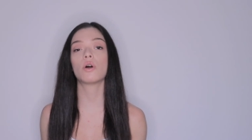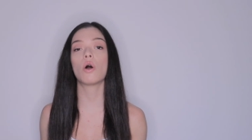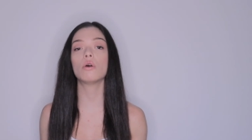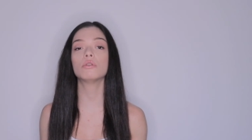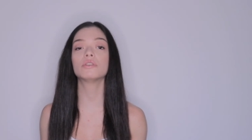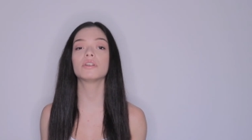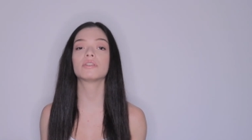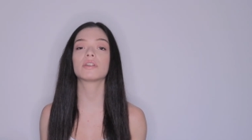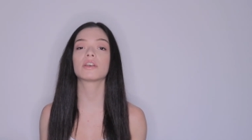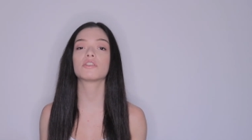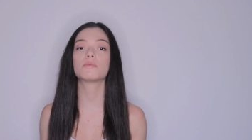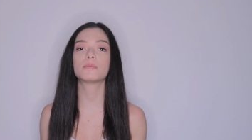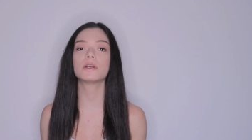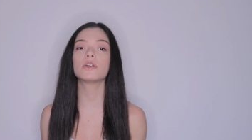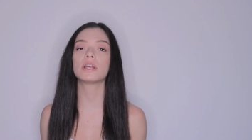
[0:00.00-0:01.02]
all these
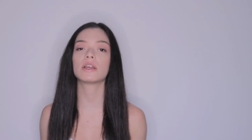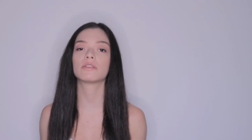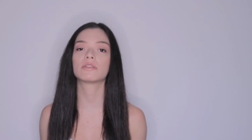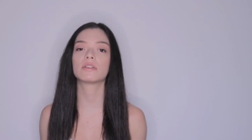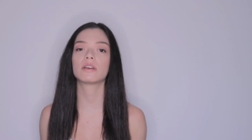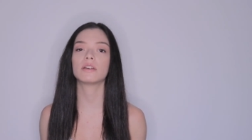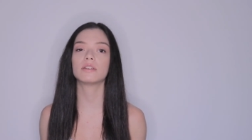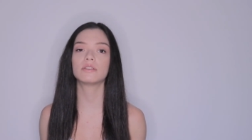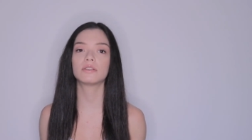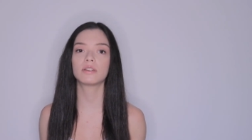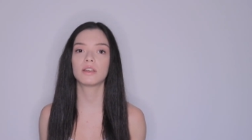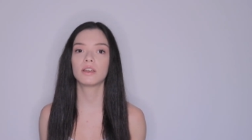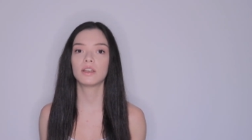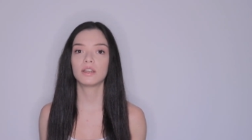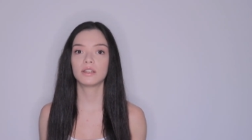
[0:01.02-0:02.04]
experiences
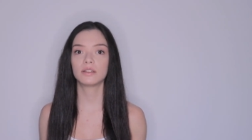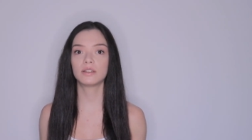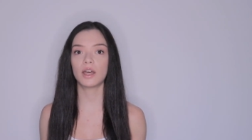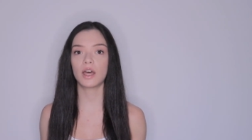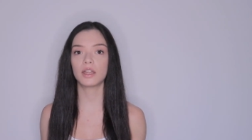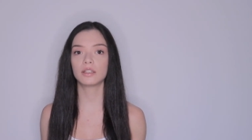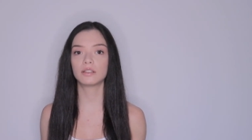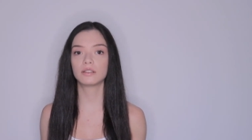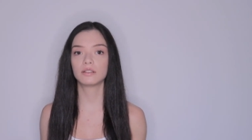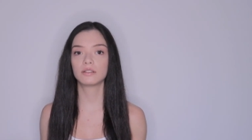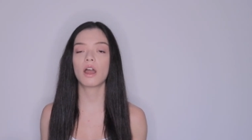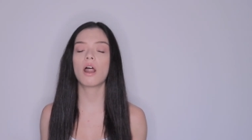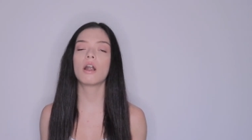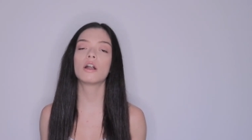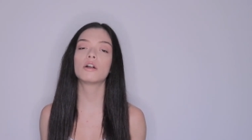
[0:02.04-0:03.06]
that
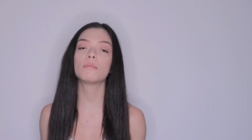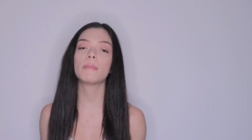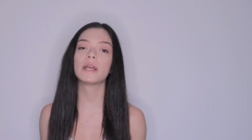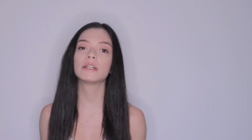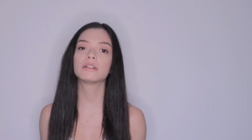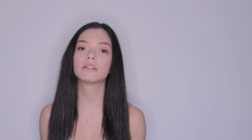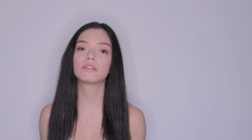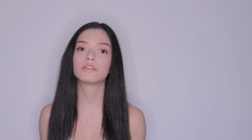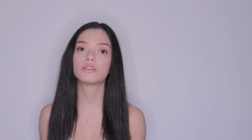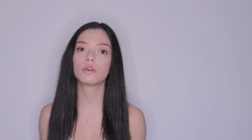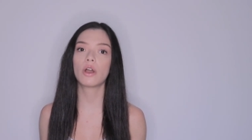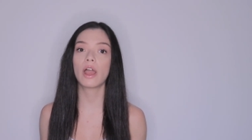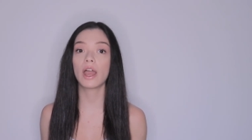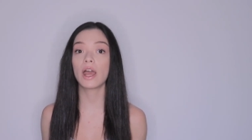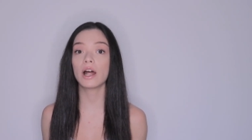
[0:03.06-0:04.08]
are meant
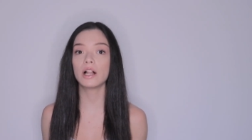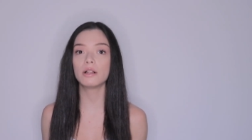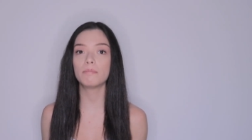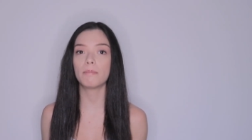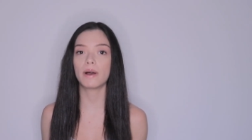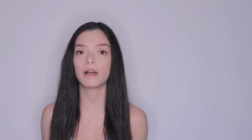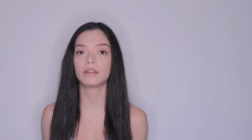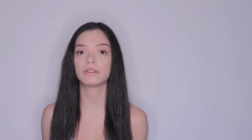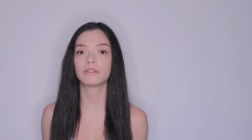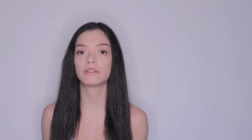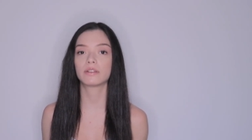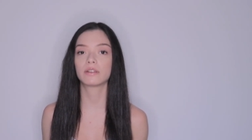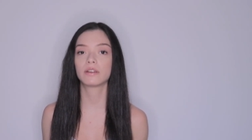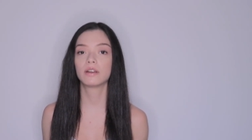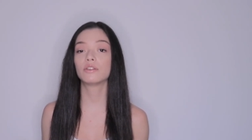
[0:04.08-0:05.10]
to help
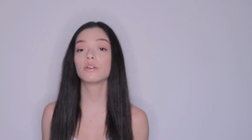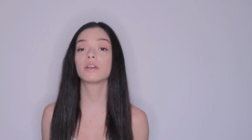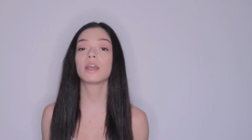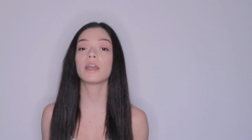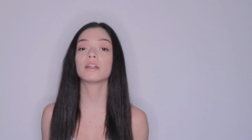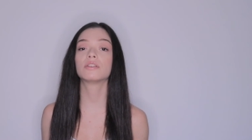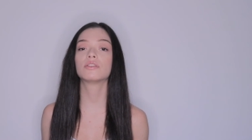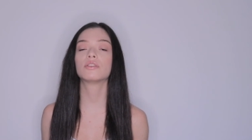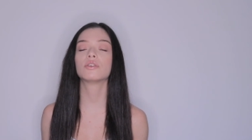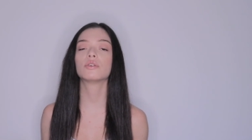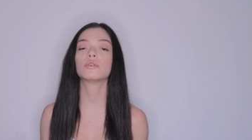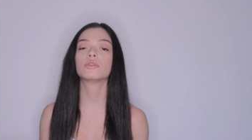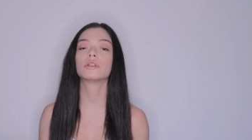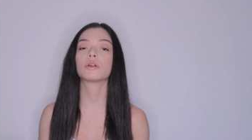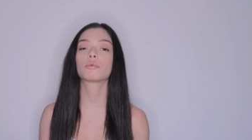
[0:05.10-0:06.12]
us to get
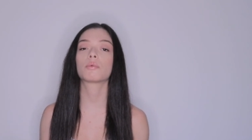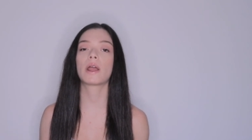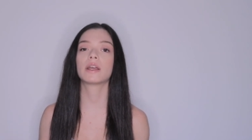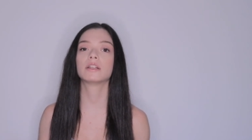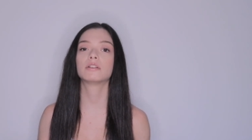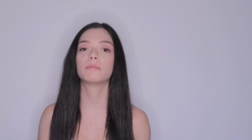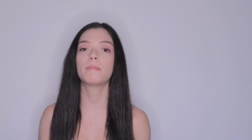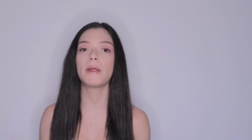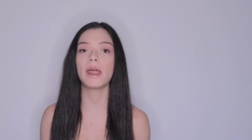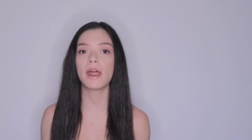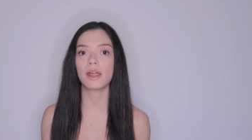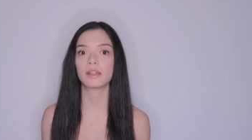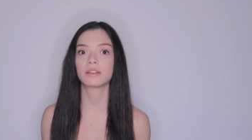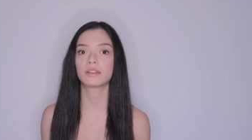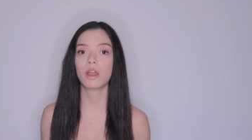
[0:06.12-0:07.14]
to the right
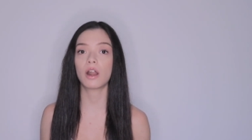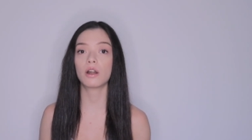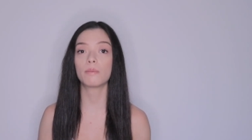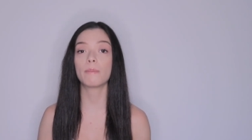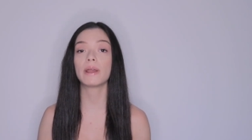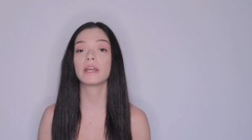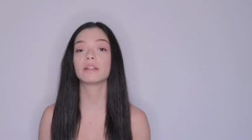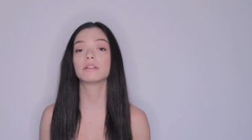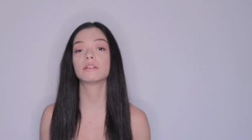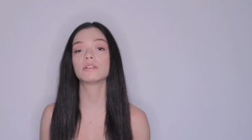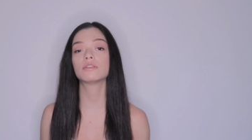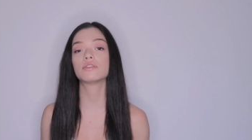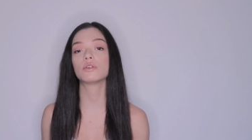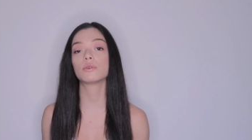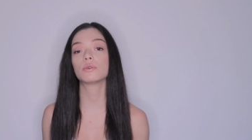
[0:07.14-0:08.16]
path, are meant
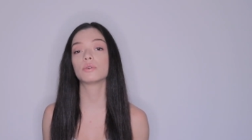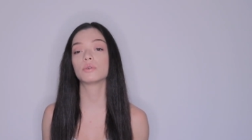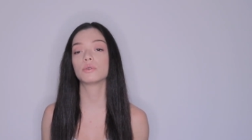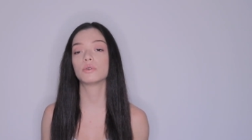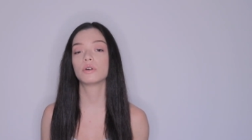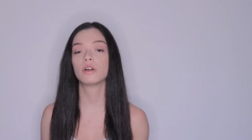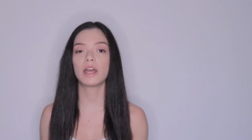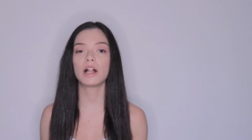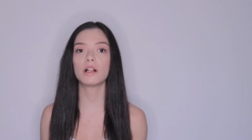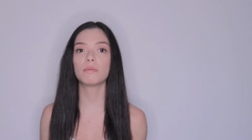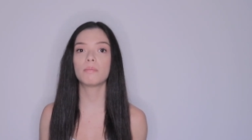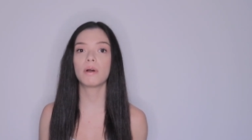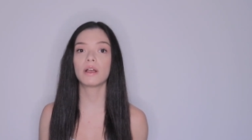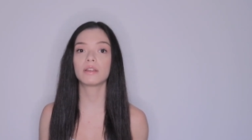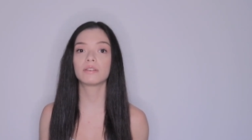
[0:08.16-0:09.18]
to
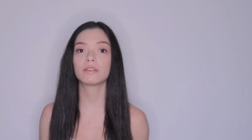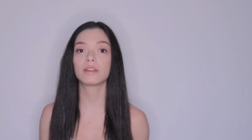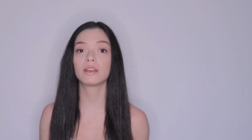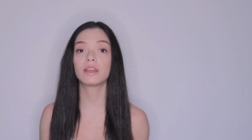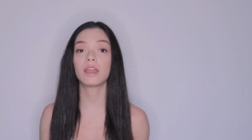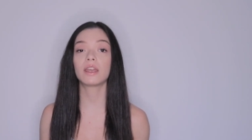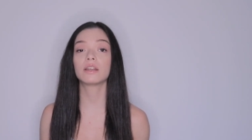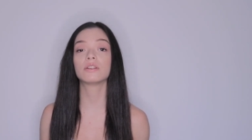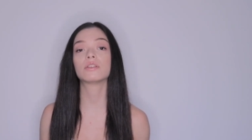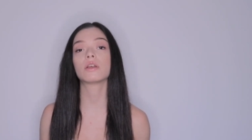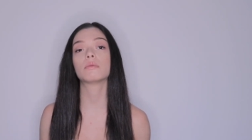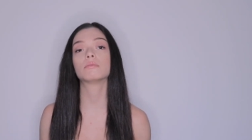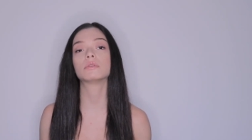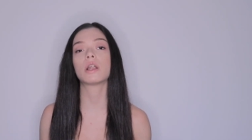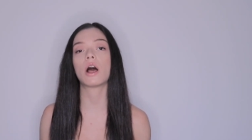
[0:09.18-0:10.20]
help us gain
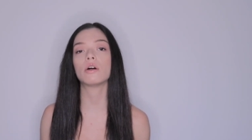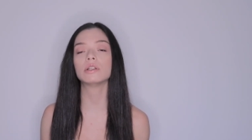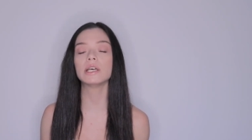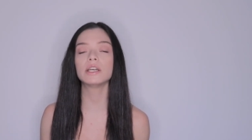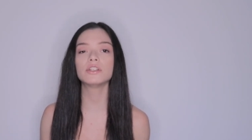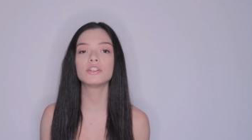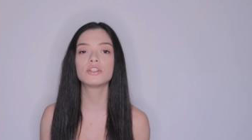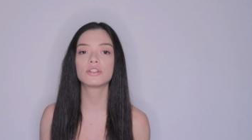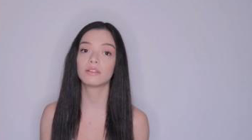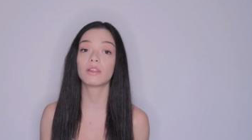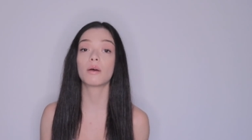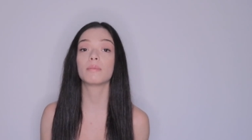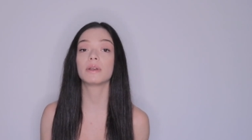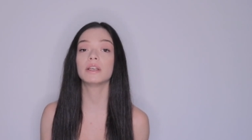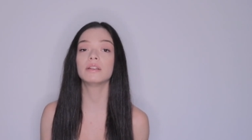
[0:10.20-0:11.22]
some knowledge,
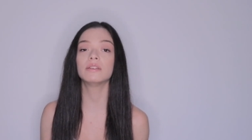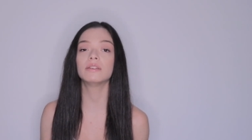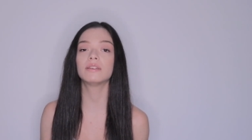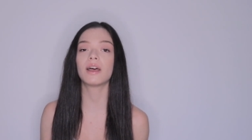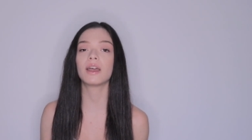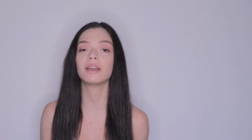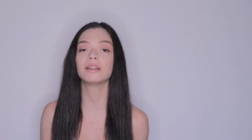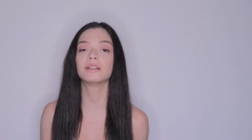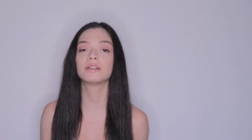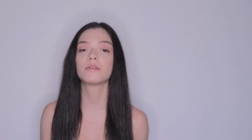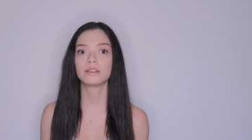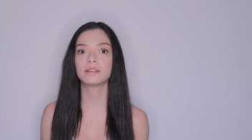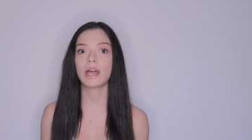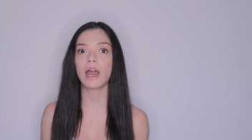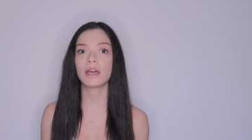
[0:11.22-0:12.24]
some insight
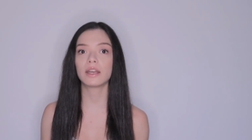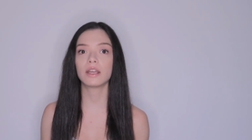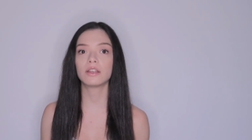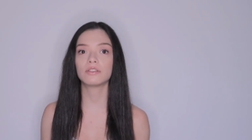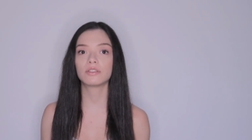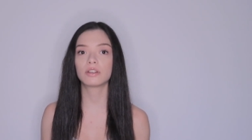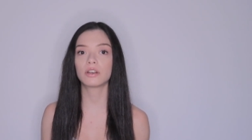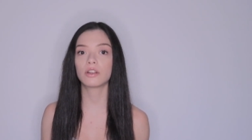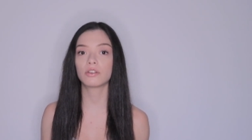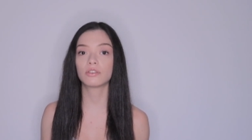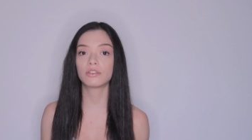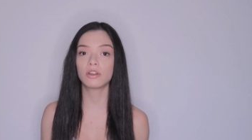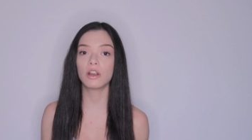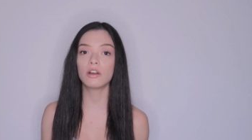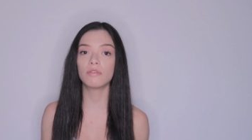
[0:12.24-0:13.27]
that is gonna
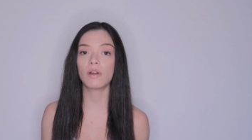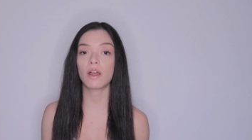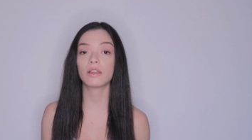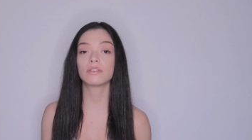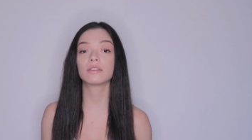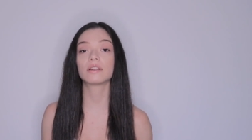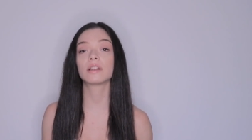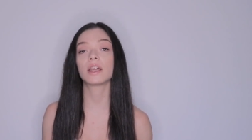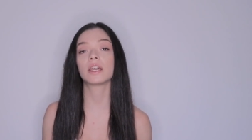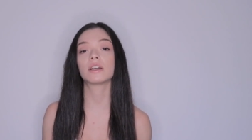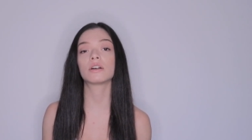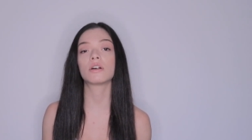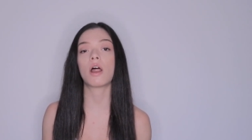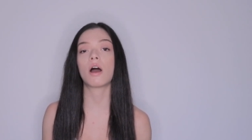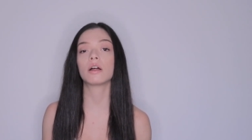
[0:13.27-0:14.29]
serve us
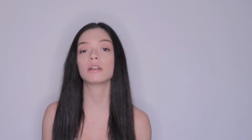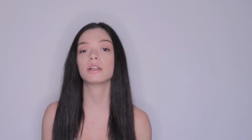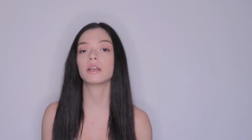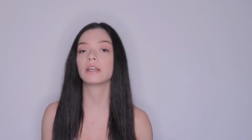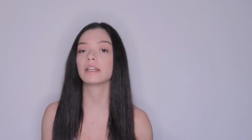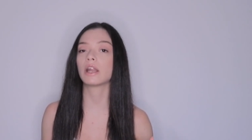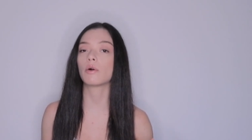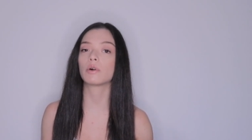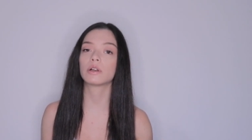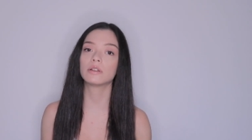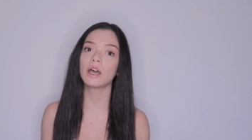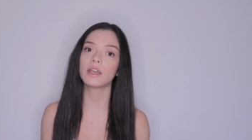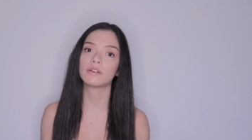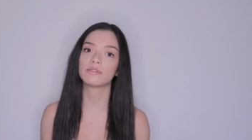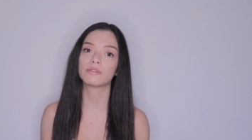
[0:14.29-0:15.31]
later on in our
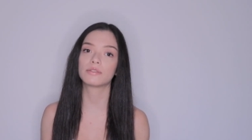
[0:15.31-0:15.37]
life.